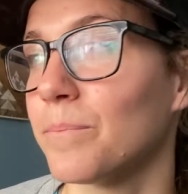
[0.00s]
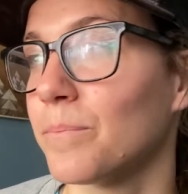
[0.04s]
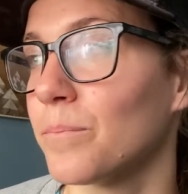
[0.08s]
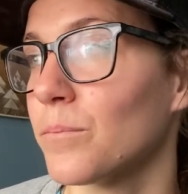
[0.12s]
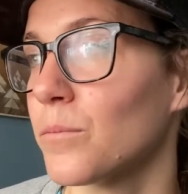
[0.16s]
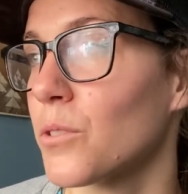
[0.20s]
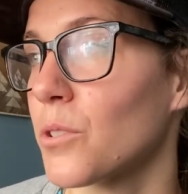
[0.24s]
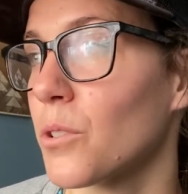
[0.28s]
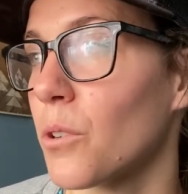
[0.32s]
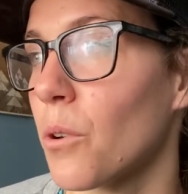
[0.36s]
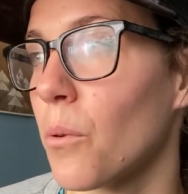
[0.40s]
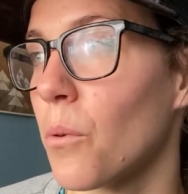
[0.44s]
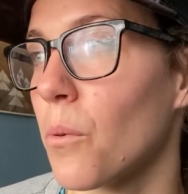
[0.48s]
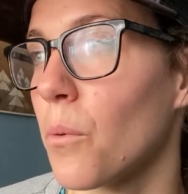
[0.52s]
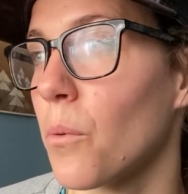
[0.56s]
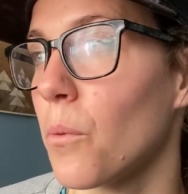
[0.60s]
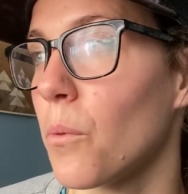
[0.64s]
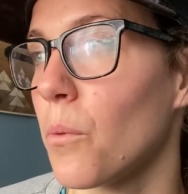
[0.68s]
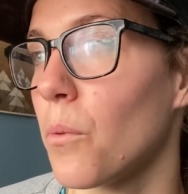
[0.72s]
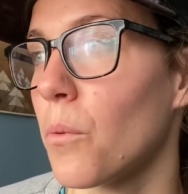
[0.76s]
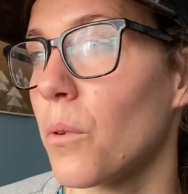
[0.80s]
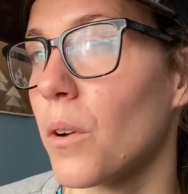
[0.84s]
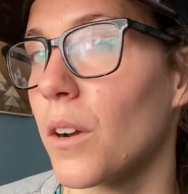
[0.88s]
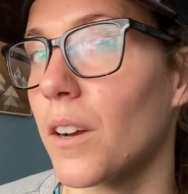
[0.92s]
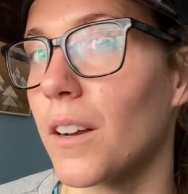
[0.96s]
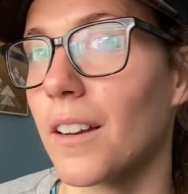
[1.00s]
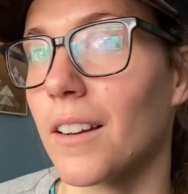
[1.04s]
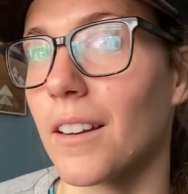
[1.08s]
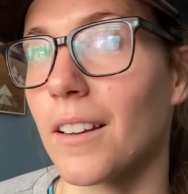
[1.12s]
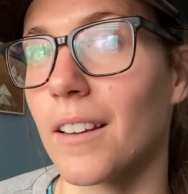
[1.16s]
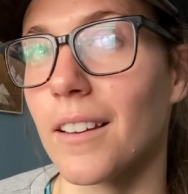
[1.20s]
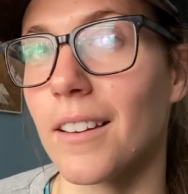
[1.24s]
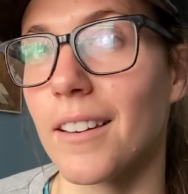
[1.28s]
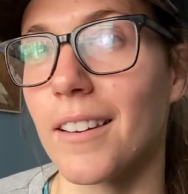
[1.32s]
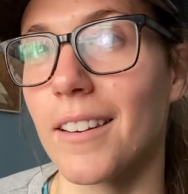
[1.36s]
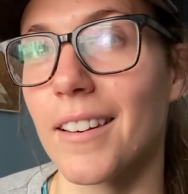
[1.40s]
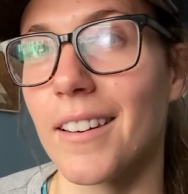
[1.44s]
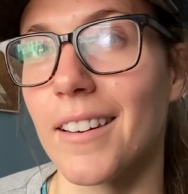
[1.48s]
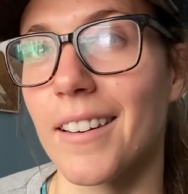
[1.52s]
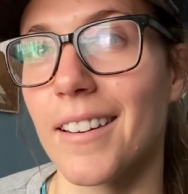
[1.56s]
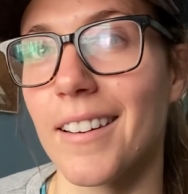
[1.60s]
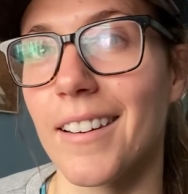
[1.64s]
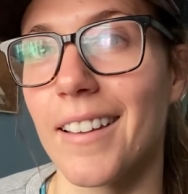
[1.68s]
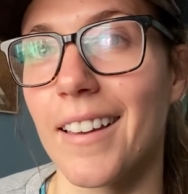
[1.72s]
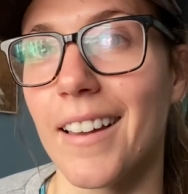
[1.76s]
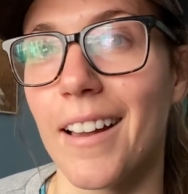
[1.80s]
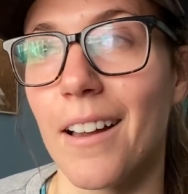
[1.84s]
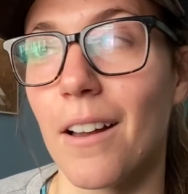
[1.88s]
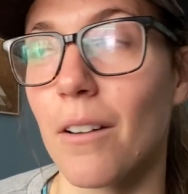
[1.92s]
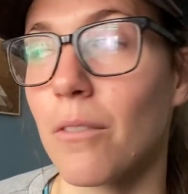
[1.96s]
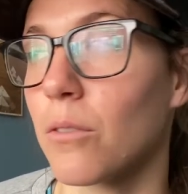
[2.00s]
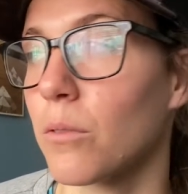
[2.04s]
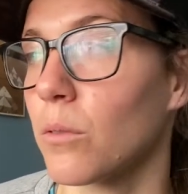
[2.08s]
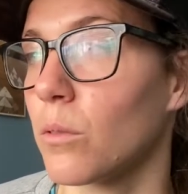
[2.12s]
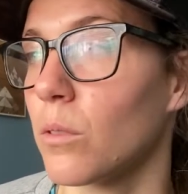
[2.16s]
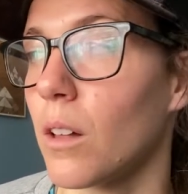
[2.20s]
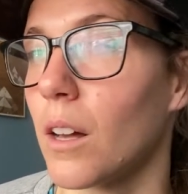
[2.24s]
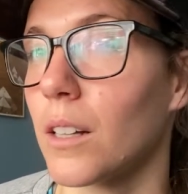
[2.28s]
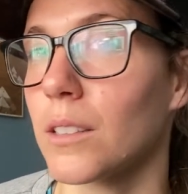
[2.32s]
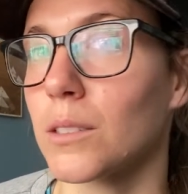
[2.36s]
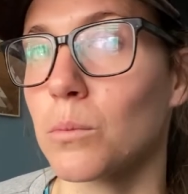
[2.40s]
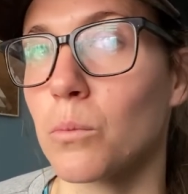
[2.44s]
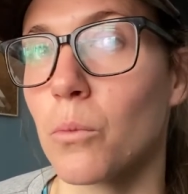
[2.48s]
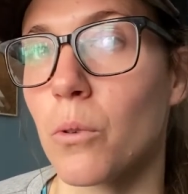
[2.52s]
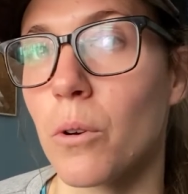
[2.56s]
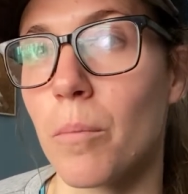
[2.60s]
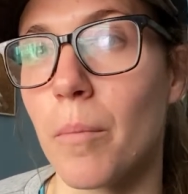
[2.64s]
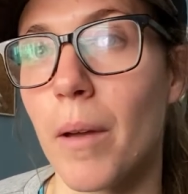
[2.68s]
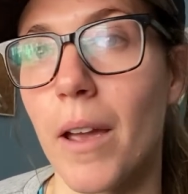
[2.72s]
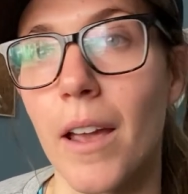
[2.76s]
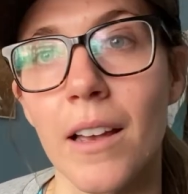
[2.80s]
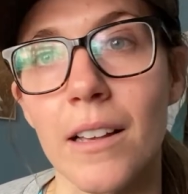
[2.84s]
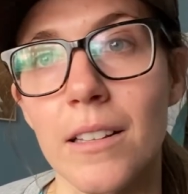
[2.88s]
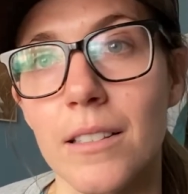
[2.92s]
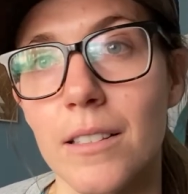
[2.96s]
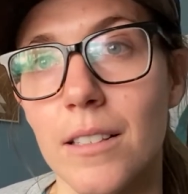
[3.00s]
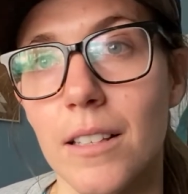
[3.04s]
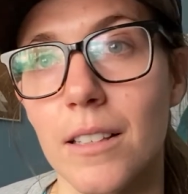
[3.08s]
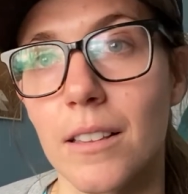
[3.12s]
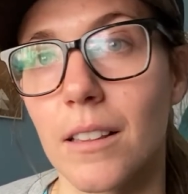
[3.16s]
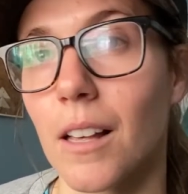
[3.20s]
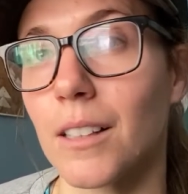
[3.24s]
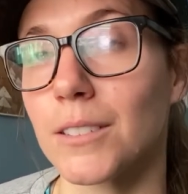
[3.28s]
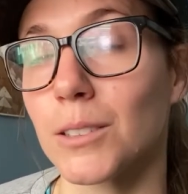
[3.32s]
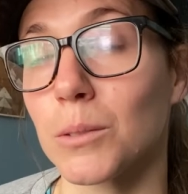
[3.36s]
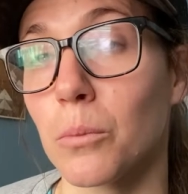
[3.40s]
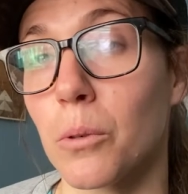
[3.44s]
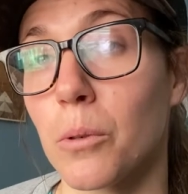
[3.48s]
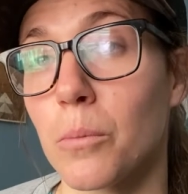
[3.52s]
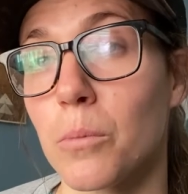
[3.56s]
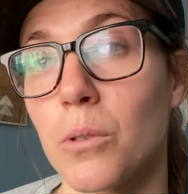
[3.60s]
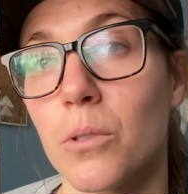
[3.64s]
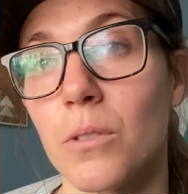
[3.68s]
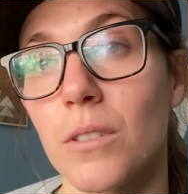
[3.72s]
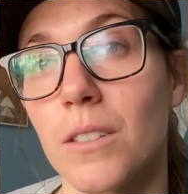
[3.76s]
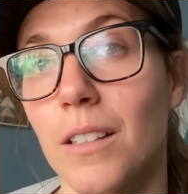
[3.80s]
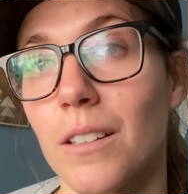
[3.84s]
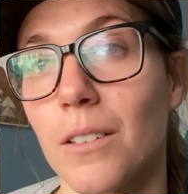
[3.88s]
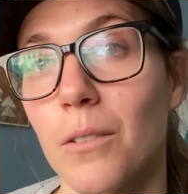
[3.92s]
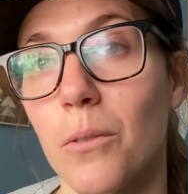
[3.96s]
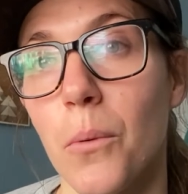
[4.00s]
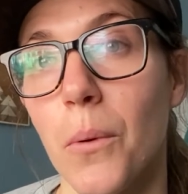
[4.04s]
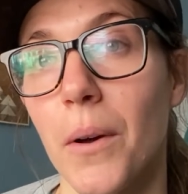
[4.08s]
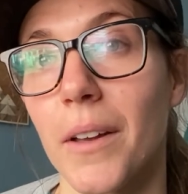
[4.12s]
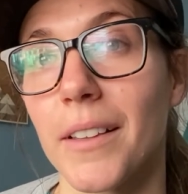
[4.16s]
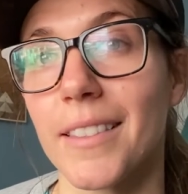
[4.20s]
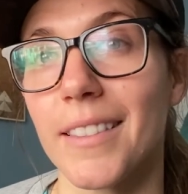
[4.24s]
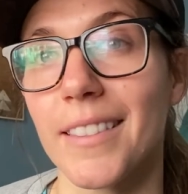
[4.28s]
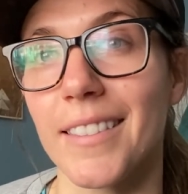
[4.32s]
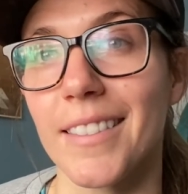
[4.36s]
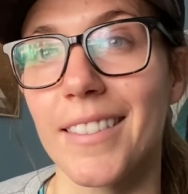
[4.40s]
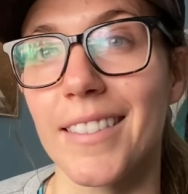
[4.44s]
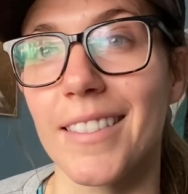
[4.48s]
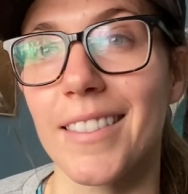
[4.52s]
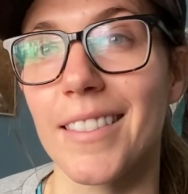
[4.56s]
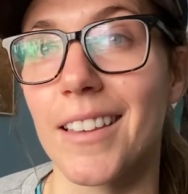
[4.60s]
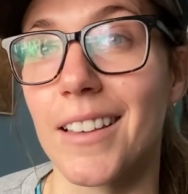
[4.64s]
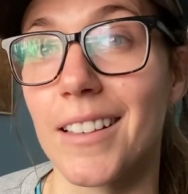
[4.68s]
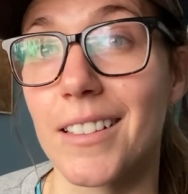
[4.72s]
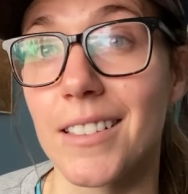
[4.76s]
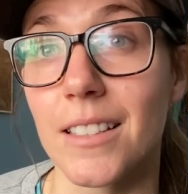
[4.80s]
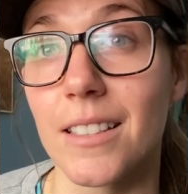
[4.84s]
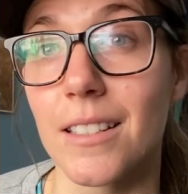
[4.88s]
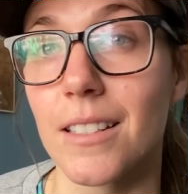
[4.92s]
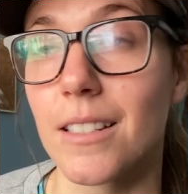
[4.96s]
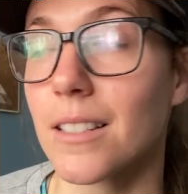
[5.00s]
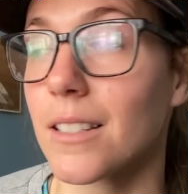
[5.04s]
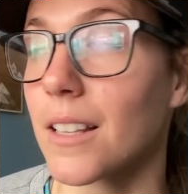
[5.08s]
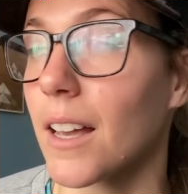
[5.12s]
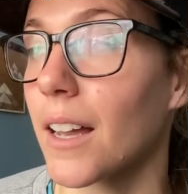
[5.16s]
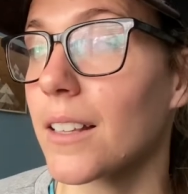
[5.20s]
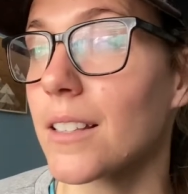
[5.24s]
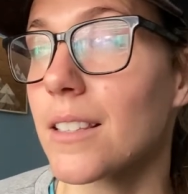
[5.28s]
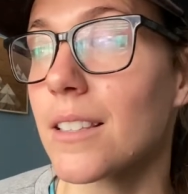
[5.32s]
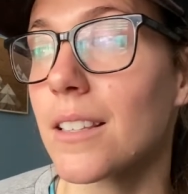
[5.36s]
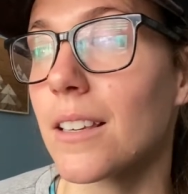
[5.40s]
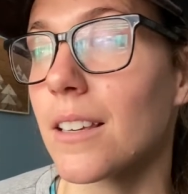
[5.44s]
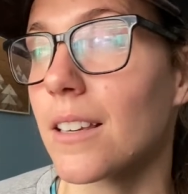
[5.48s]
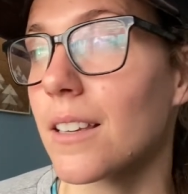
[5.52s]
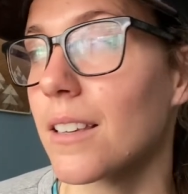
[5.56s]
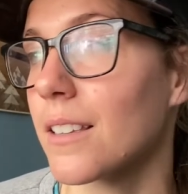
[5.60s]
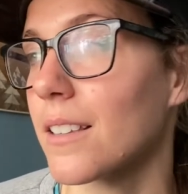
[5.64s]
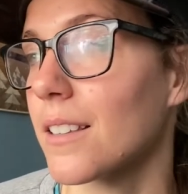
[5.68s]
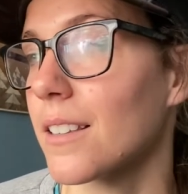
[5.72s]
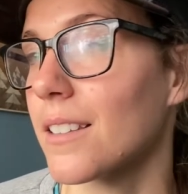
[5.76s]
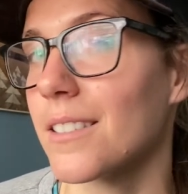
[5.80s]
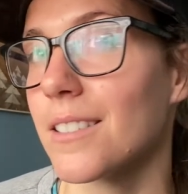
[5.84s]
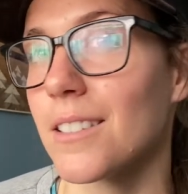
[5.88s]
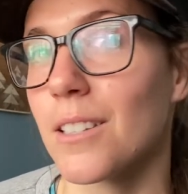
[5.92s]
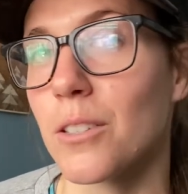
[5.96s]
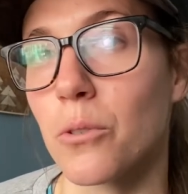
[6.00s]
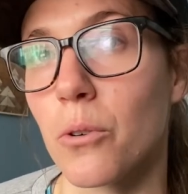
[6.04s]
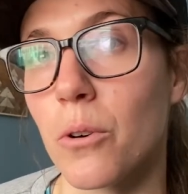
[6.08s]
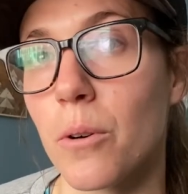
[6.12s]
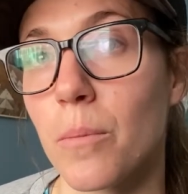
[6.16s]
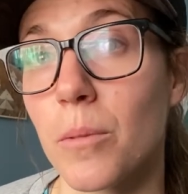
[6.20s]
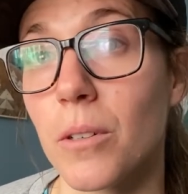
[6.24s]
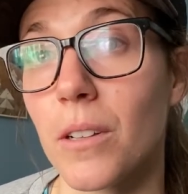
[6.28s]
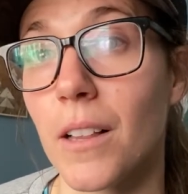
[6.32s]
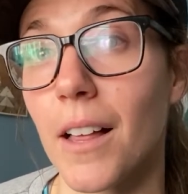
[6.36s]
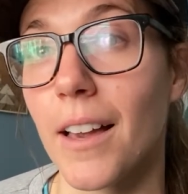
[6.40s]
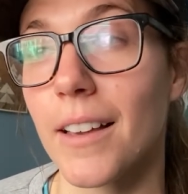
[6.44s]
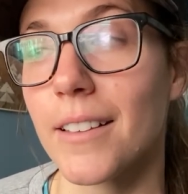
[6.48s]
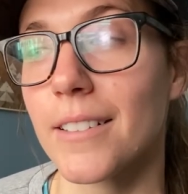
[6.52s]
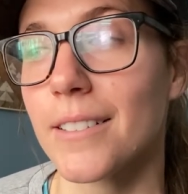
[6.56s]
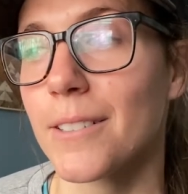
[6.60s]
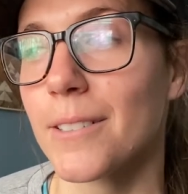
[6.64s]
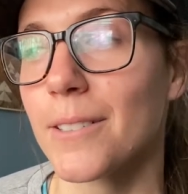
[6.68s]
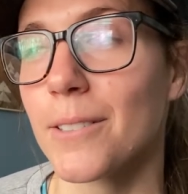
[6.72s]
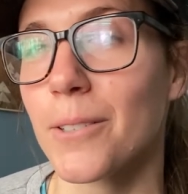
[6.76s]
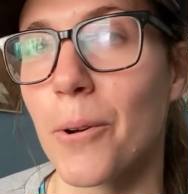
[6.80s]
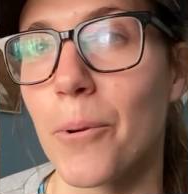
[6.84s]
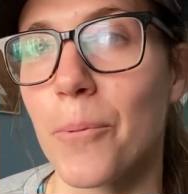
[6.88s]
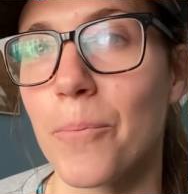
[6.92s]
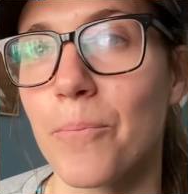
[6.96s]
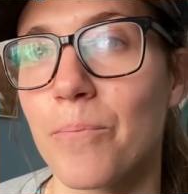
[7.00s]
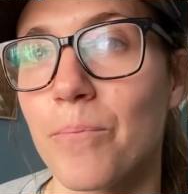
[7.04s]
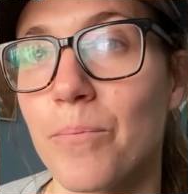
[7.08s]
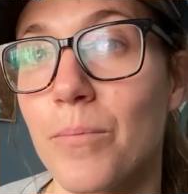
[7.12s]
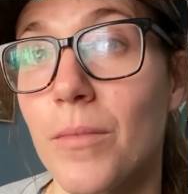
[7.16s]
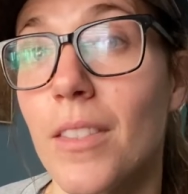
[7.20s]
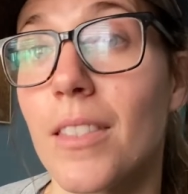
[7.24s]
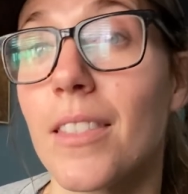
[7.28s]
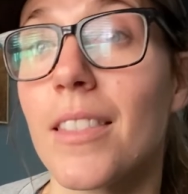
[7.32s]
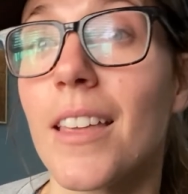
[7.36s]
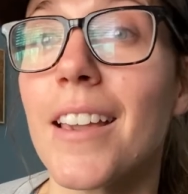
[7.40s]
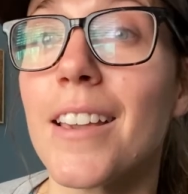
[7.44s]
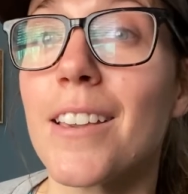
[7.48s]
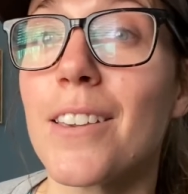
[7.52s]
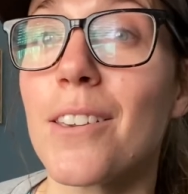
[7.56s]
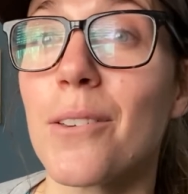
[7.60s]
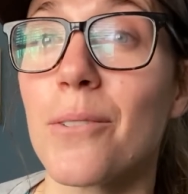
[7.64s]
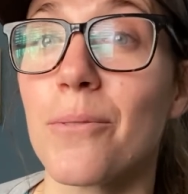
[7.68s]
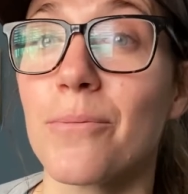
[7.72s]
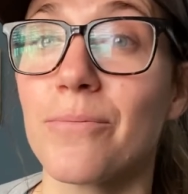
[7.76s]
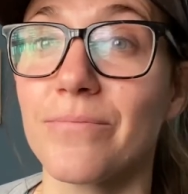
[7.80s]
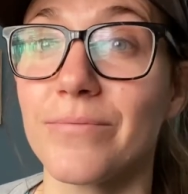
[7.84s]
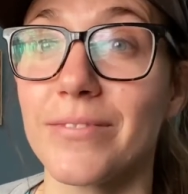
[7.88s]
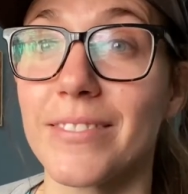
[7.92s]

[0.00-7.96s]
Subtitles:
So we're gonna have lots more bands and lots more music when things decide to normalize. So thank you.